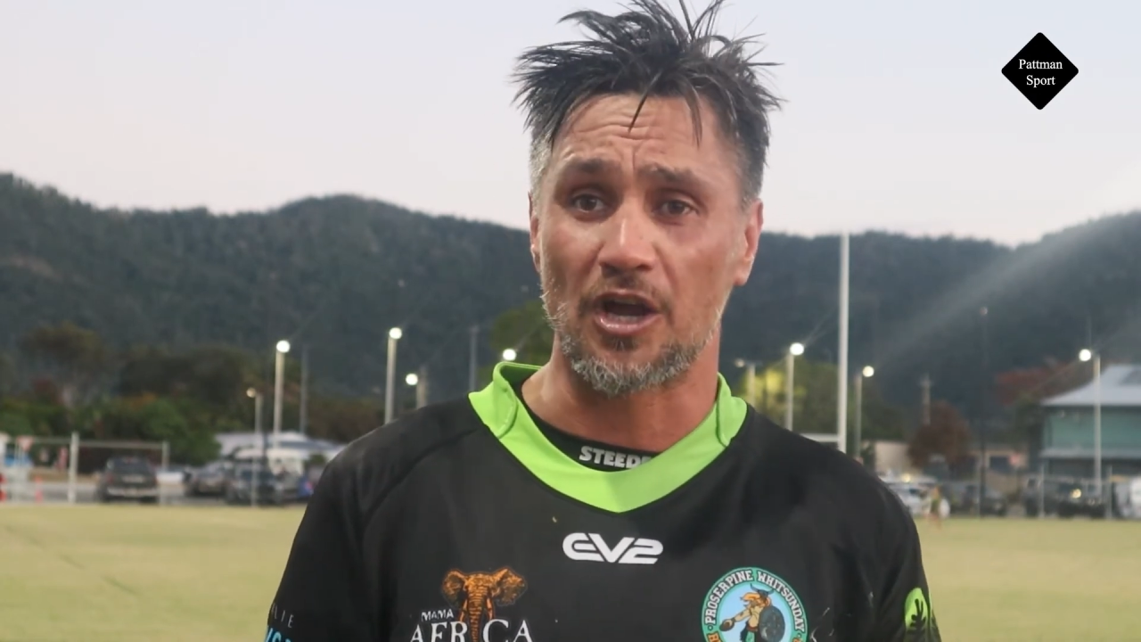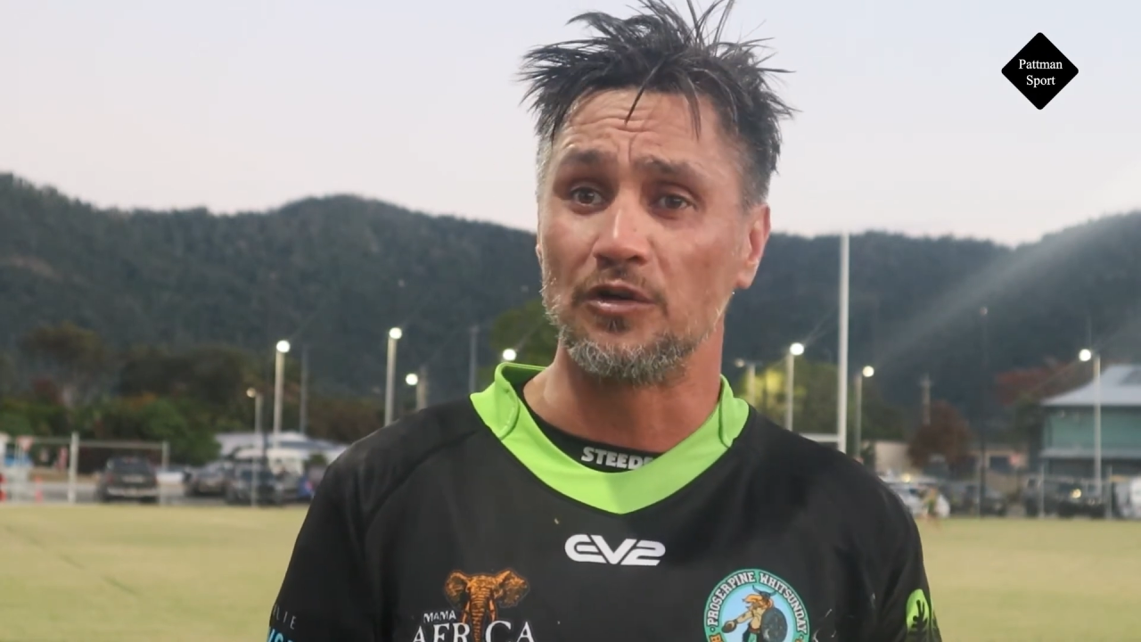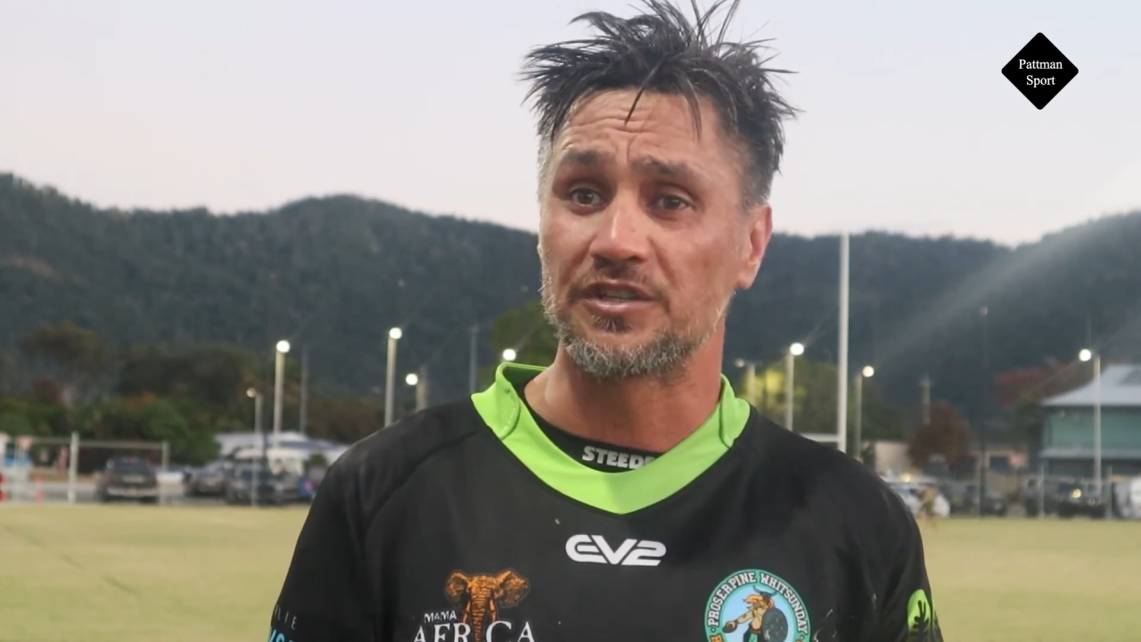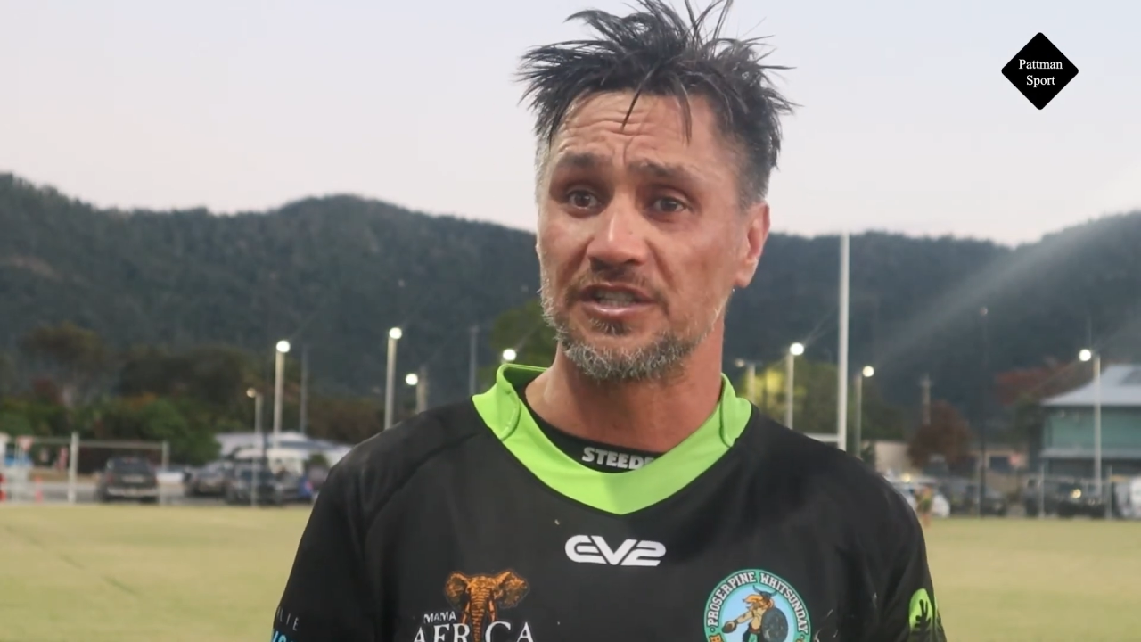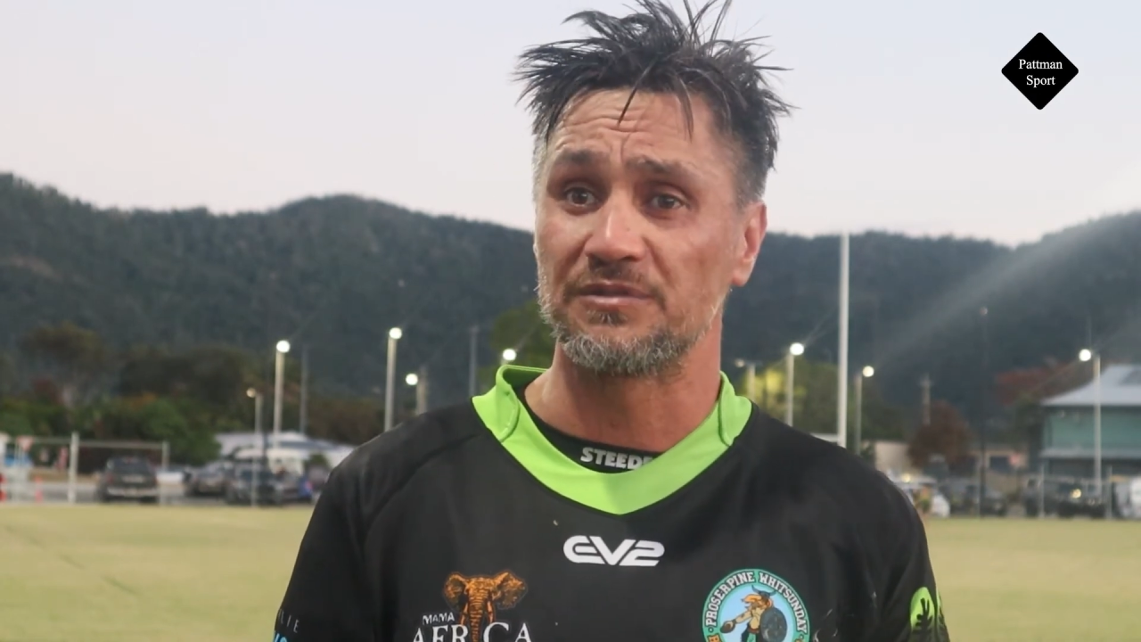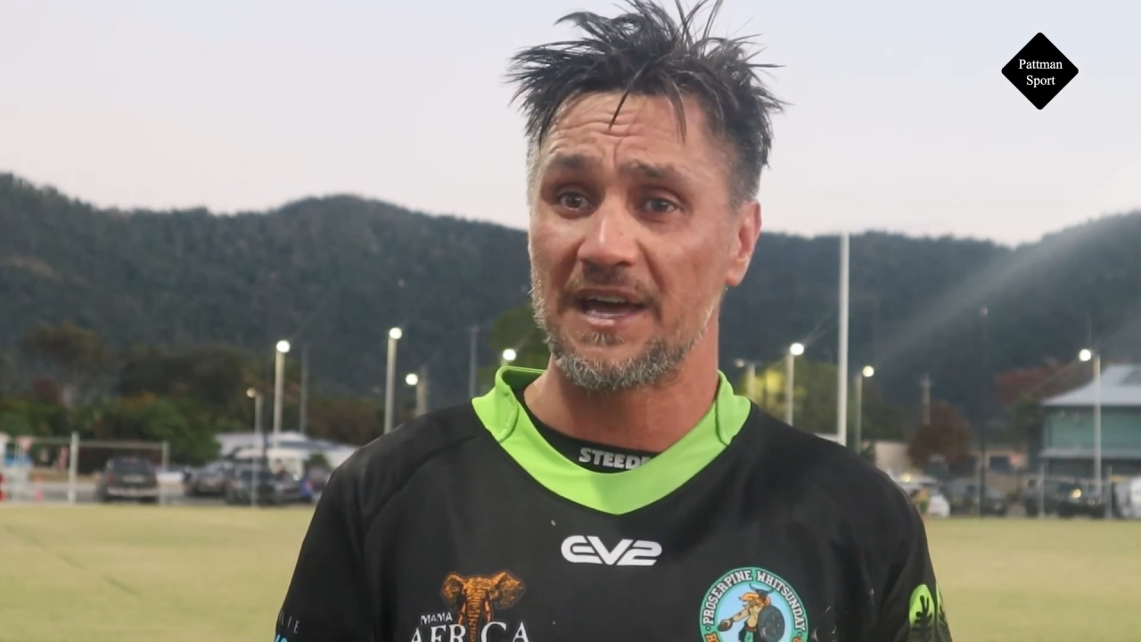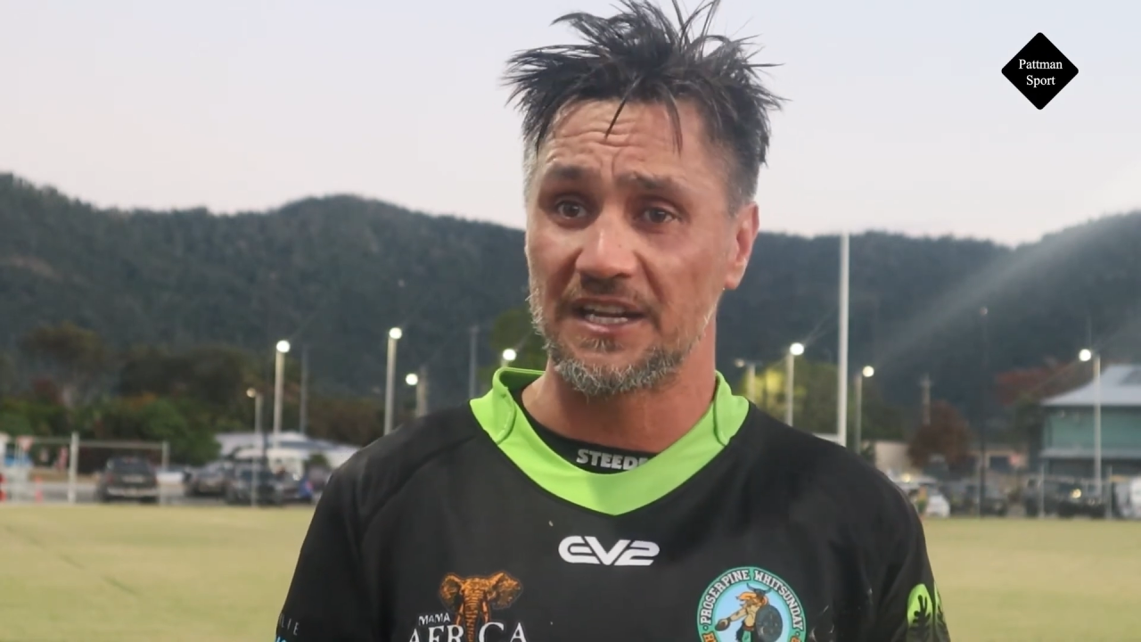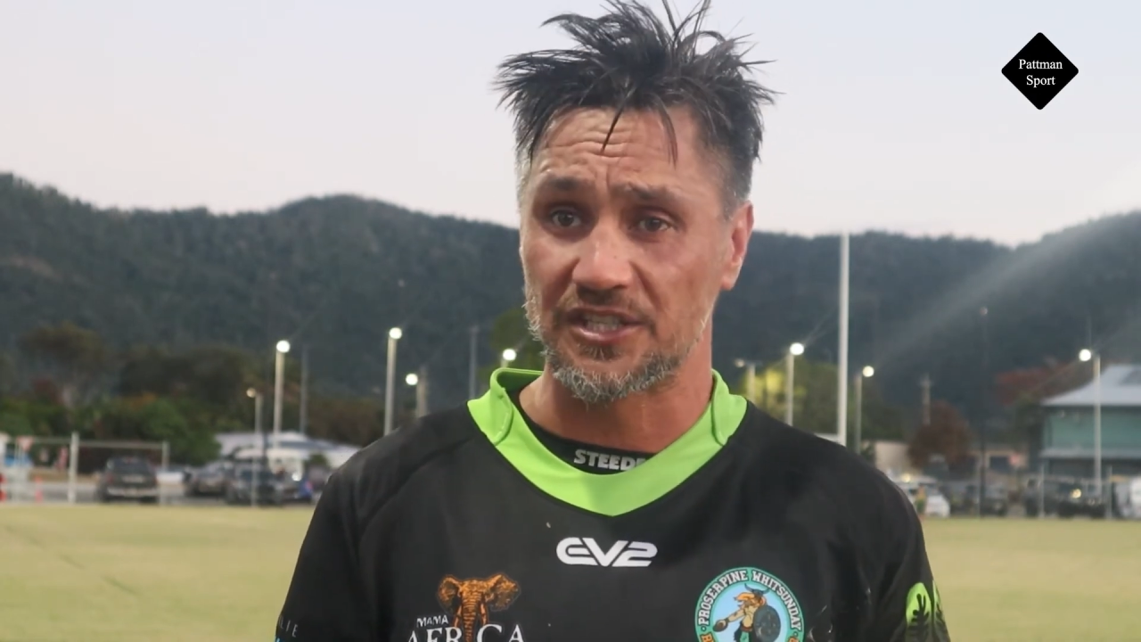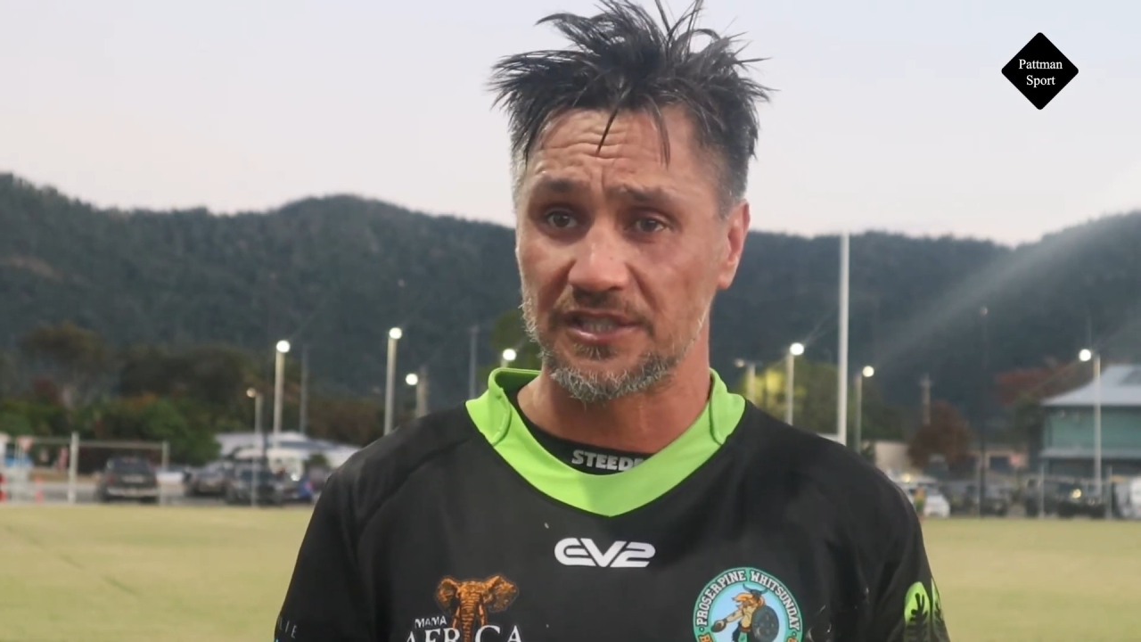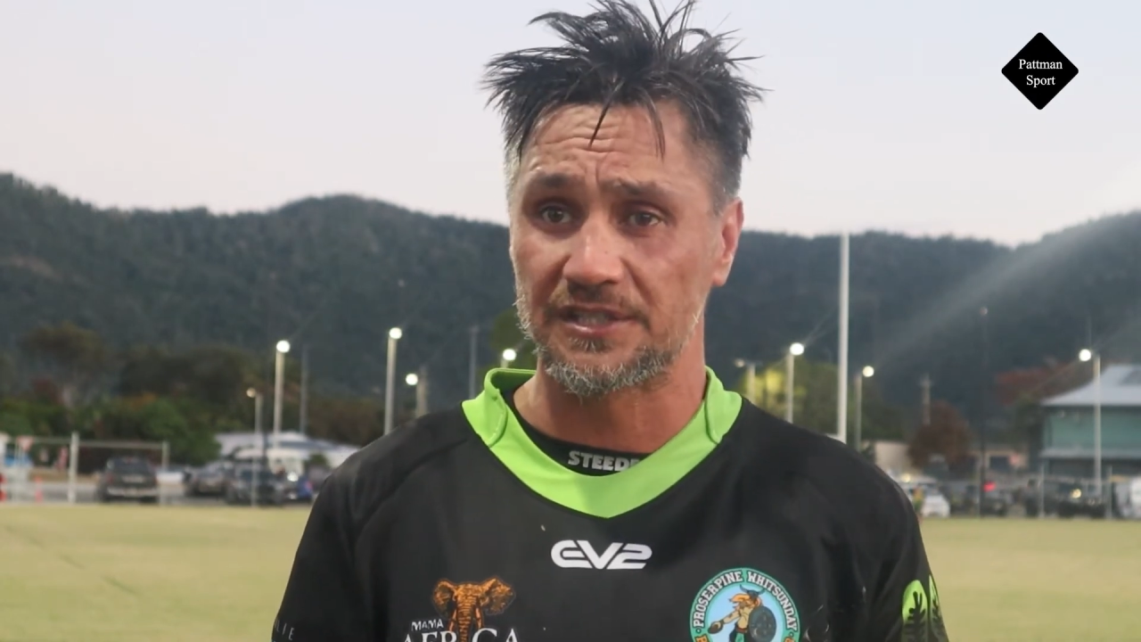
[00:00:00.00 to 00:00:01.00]
coaches,
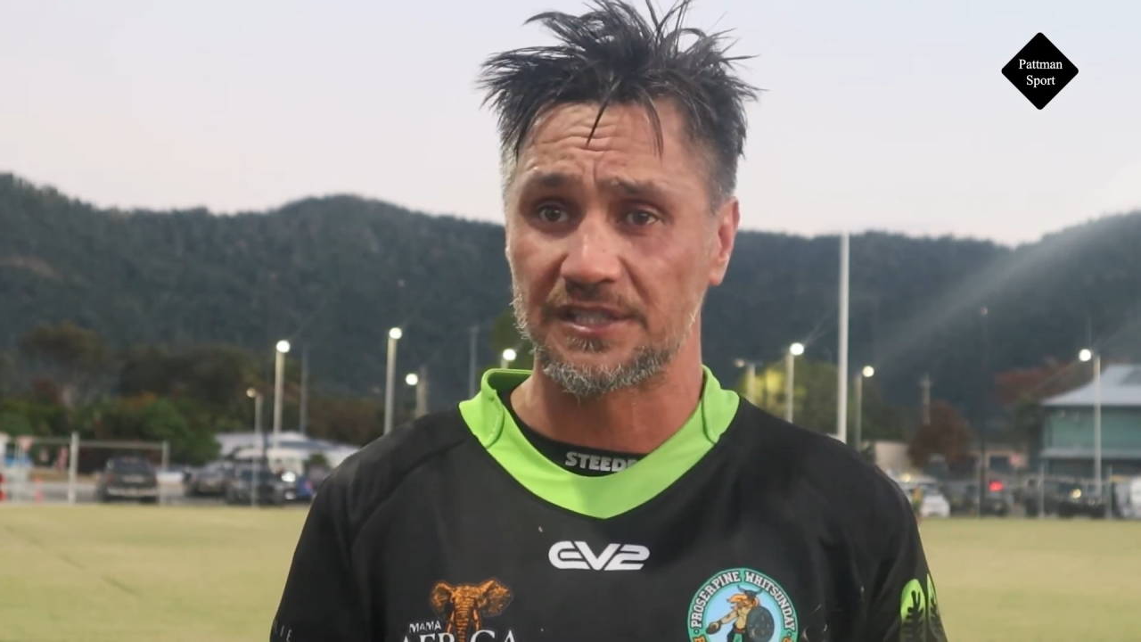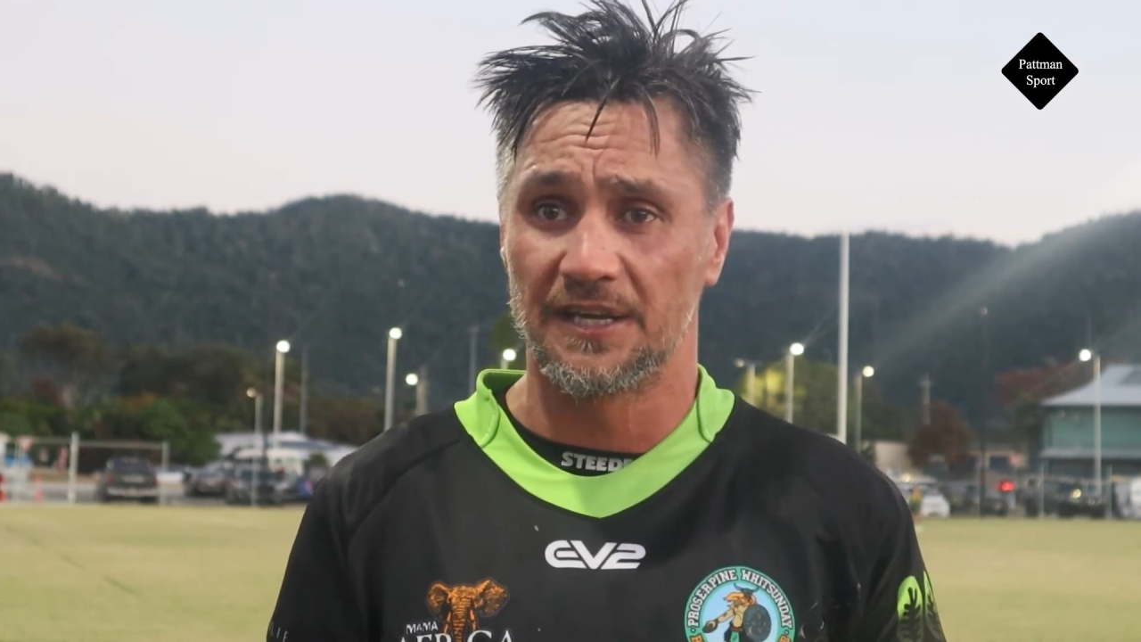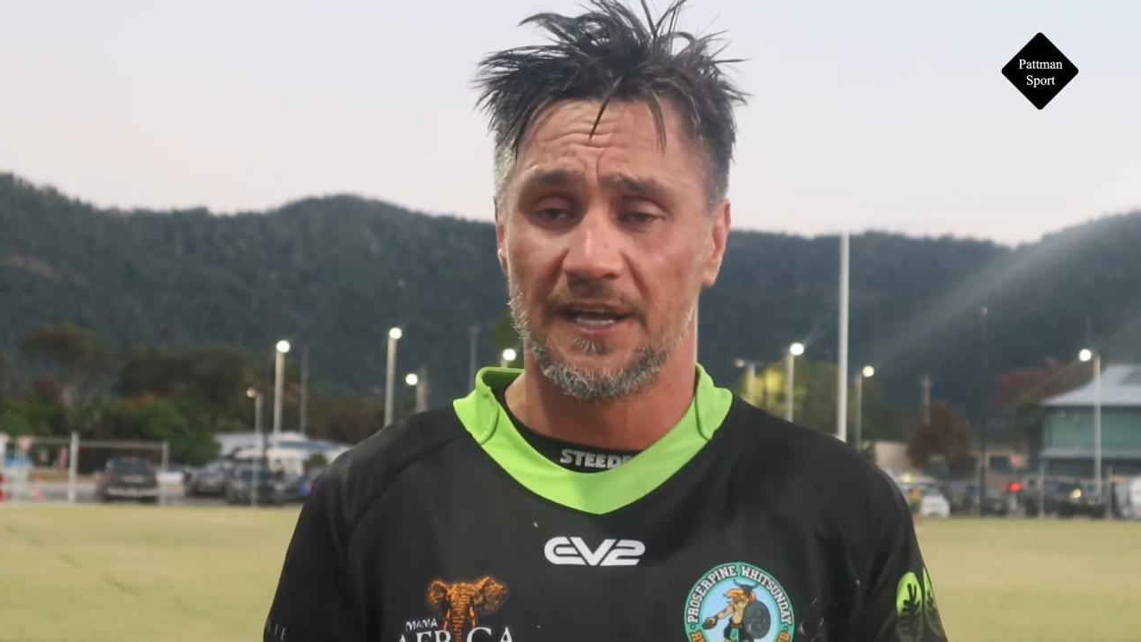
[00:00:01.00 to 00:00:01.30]
managers,